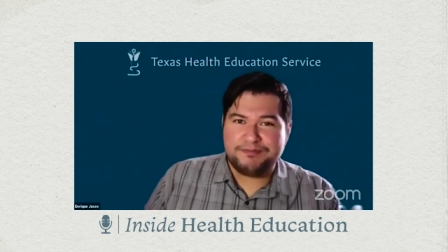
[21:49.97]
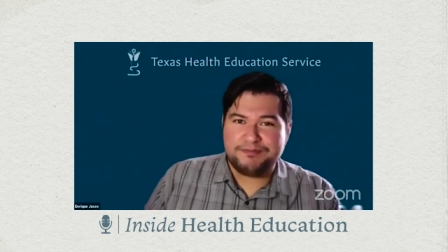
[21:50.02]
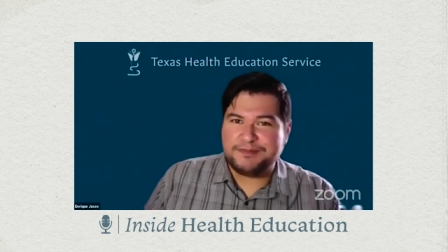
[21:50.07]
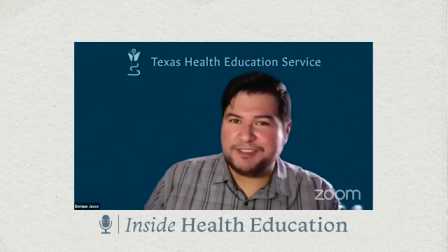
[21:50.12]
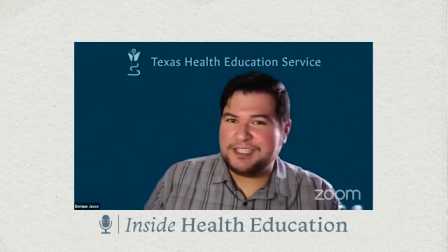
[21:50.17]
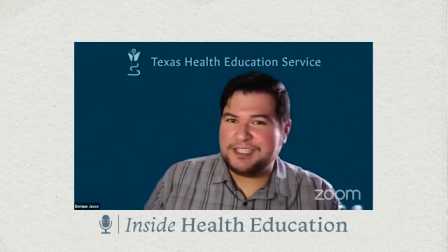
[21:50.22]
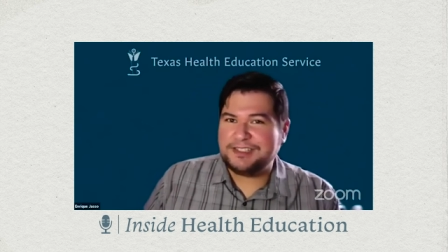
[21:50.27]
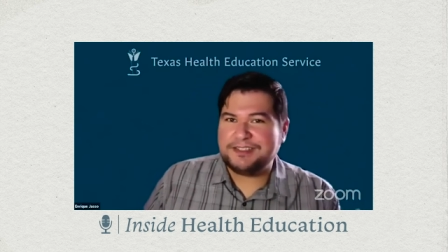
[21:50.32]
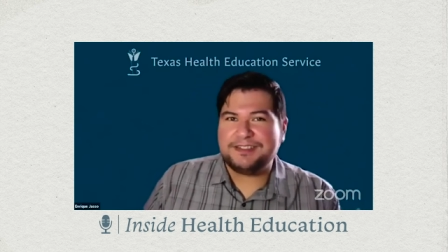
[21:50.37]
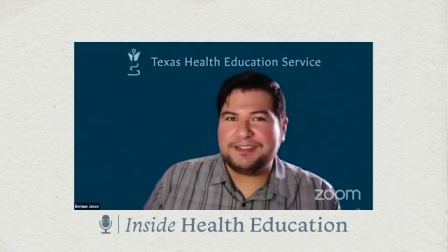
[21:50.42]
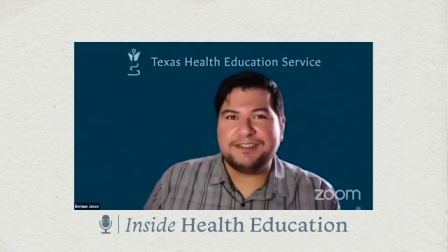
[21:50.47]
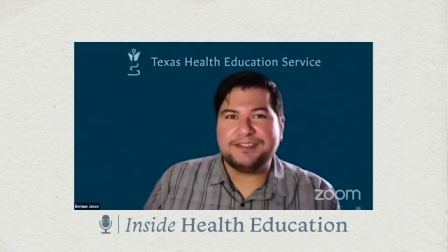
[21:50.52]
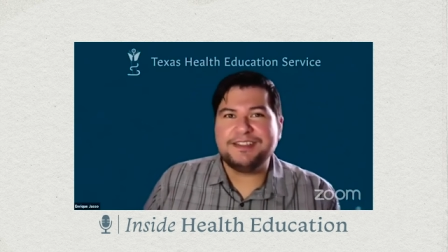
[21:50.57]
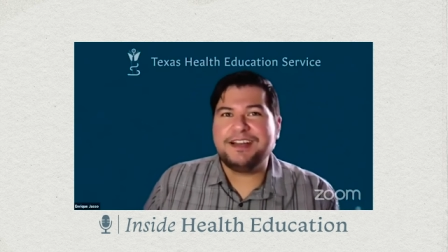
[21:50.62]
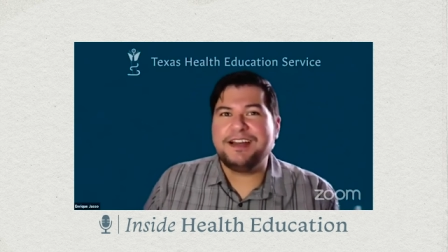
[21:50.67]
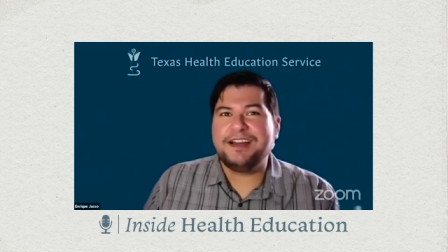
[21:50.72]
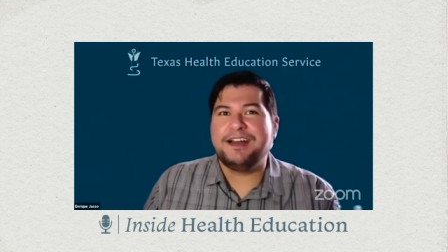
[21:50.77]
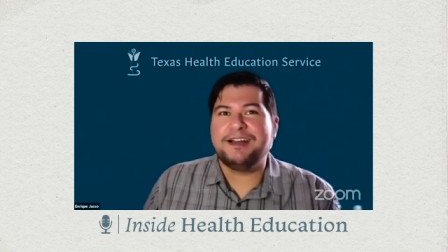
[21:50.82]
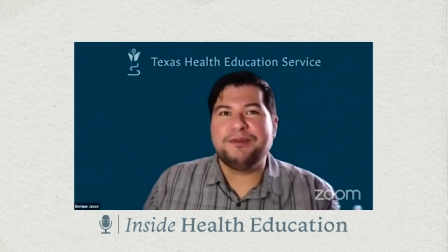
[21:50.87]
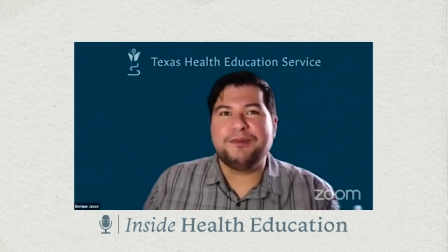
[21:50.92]
dot, dot,
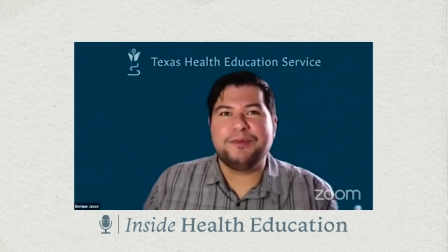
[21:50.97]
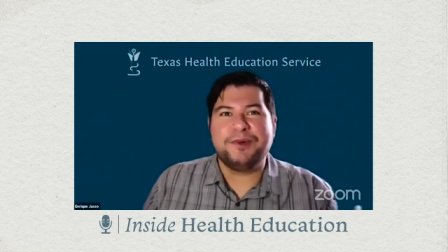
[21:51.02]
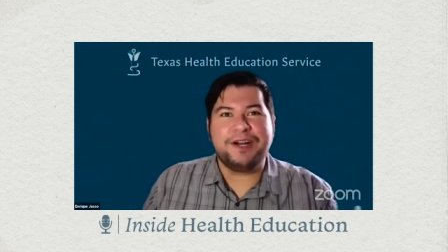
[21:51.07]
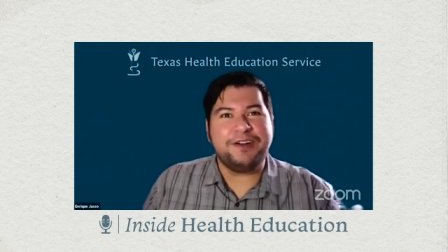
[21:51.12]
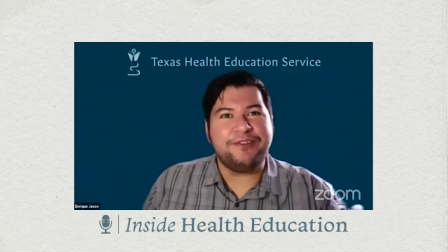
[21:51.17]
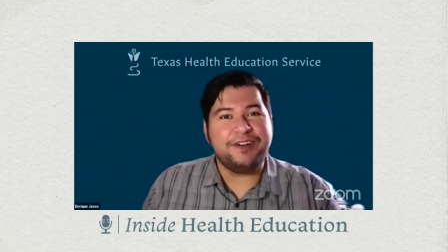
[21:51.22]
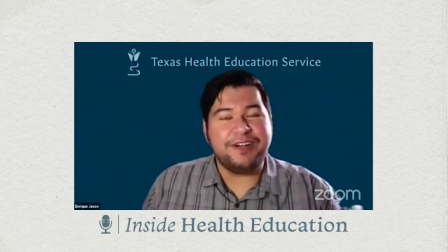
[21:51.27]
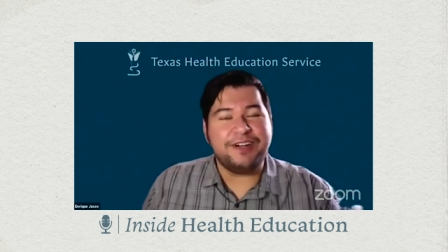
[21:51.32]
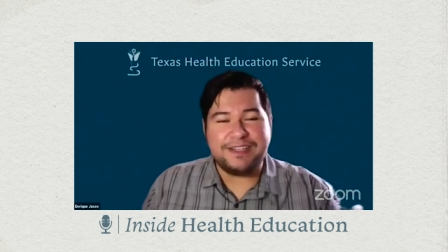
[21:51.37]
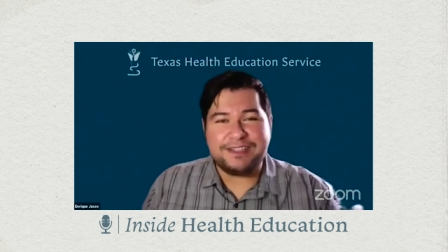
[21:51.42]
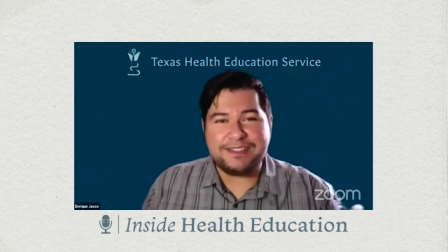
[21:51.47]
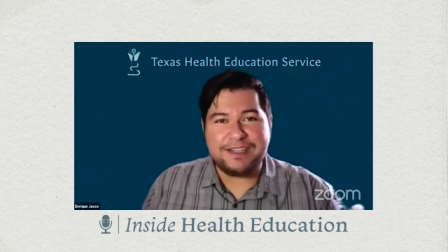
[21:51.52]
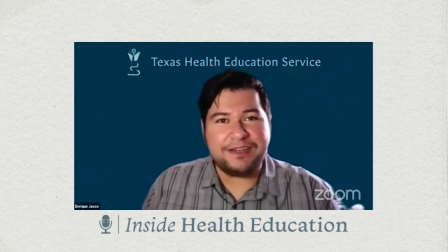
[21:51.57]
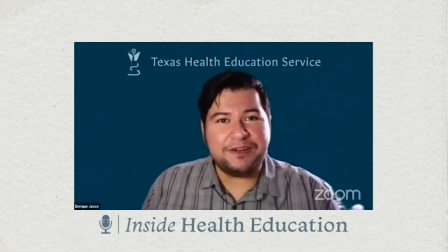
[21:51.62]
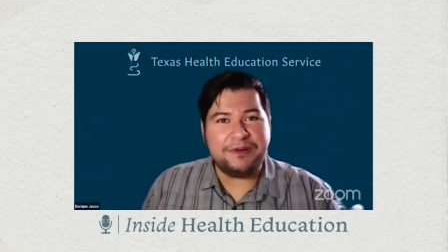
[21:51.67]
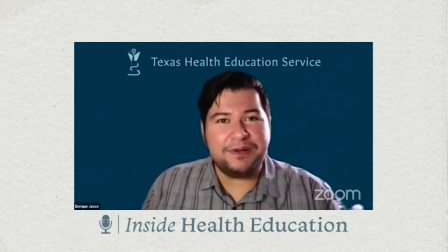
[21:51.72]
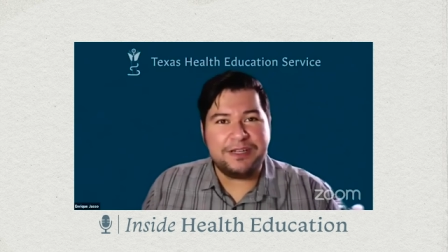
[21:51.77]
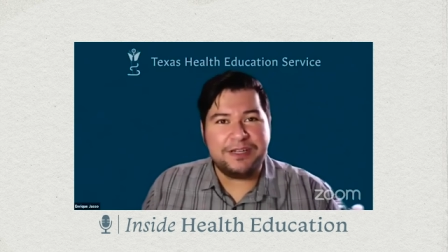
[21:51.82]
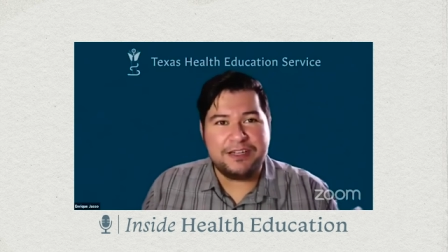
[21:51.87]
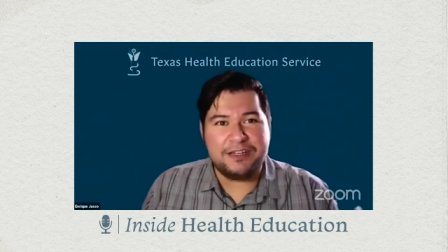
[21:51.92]
dot, whatever it is that
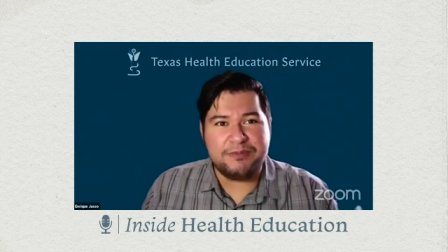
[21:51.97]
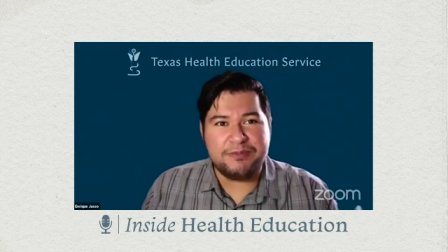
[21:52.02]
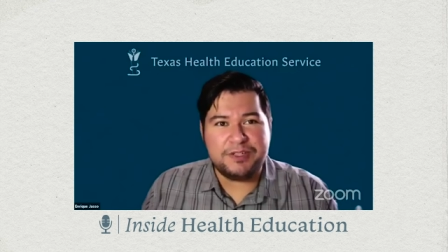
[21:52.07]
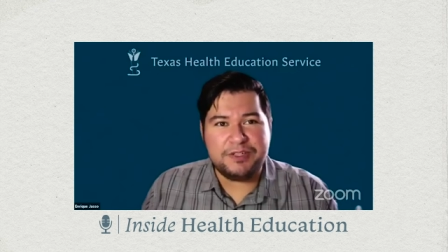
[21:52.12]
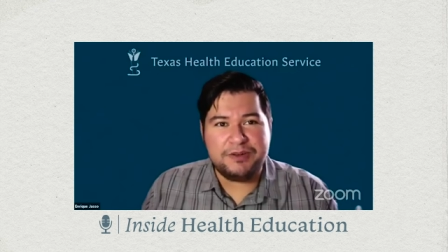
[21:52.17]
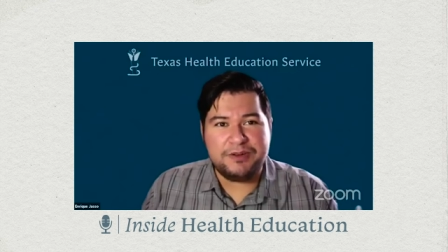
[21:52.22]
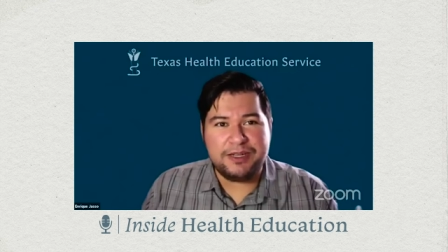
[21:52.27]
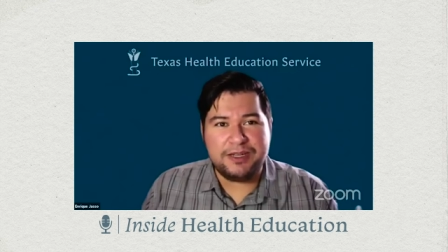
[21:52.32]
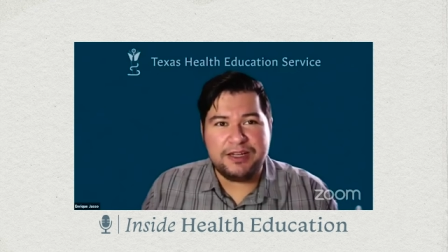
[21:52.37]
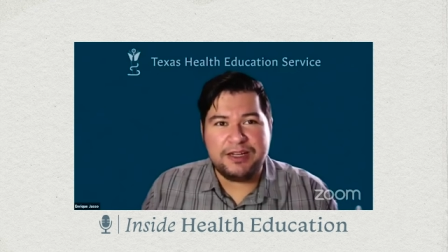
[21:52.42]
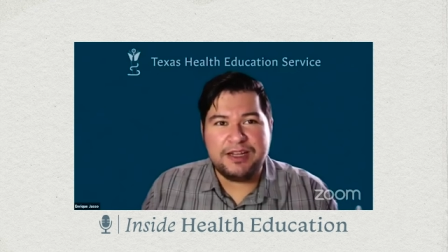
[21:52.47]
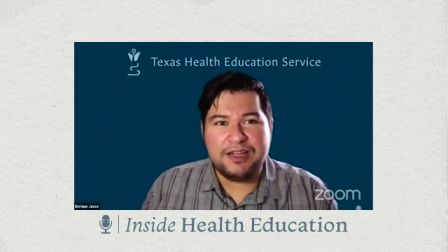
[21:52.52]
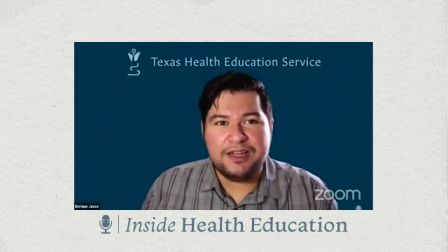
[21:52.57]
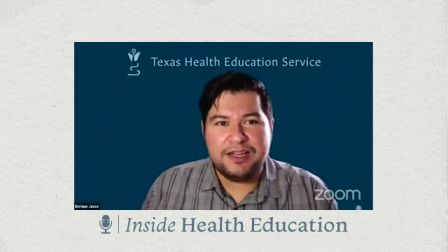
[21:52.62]
you ended up doing.